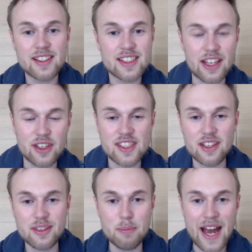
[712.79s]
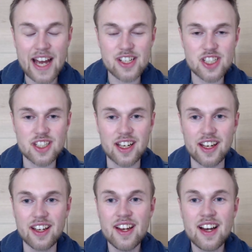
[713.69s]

a tendency to bash the